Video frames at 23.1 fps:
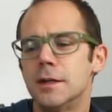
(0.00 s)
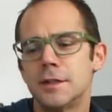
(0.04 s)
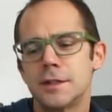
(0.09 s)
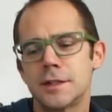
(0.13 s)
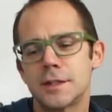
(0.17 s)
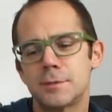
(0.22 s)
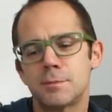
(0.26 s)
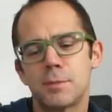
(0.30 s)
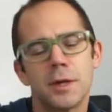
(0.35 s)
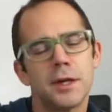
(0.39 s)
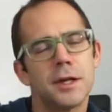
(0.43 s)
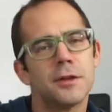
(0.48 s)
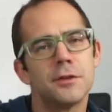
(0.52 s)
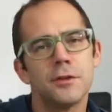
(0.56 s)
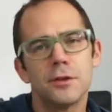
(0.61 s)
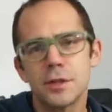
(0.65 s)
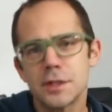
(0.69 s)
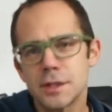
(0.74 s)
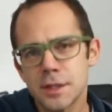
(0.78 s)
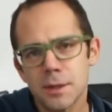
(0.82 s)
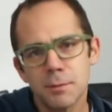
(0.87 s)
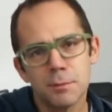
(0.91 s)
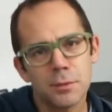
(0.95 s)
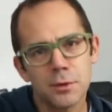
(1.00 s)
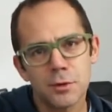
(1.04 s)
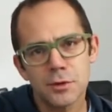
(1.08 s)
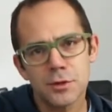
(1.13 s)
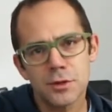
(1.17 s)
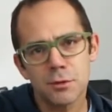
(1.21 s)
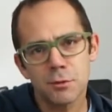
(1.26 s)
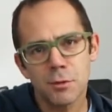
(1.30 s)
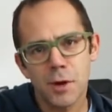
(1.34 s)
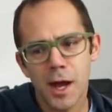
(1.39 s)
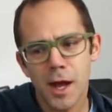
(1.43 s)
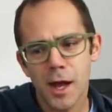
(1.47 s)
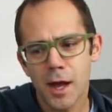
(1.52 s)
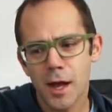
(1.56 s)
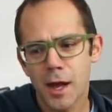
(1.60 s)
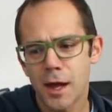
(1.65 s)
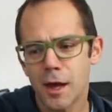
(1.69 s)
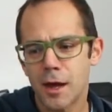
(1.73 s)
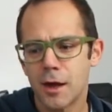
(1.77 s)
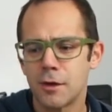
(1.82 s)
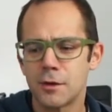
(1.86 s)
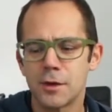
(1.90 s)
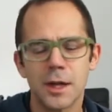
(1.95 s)
spinning their cymbals
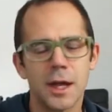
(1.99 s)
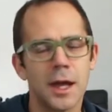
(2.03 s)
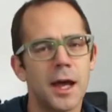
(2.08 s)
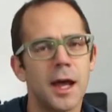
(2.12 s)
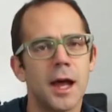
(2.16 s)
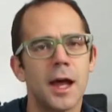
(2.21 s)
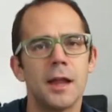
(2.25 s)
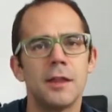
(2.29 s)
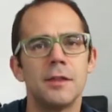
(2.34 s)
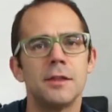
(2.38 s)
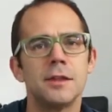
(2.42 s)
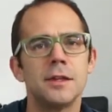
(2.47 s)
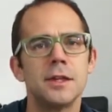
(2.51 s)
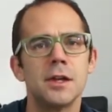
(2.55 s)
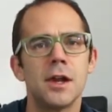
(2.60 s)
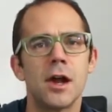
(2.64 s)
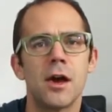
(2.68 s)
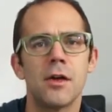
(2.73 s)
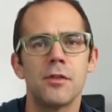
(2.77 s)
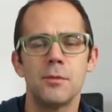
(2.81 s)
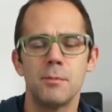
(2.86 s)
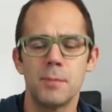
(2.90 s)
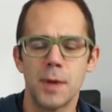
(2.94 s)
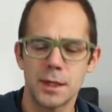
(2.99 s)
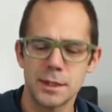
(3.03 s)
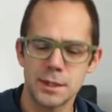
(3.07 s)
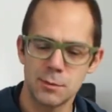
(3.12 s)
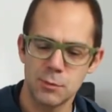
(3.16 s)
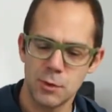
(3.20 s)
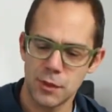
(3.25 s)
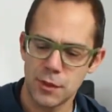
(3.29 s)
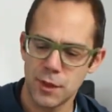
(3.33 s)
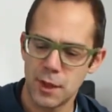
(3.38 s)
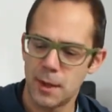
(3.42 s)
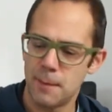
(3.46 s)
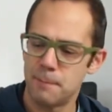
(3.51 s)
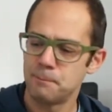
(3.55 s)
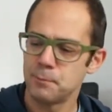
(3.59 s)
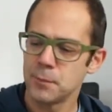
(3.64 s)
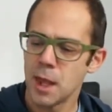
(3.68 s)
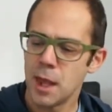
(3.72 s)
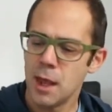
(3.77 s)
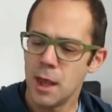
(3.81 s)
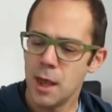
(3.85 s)
around, and you know, they're messing with it.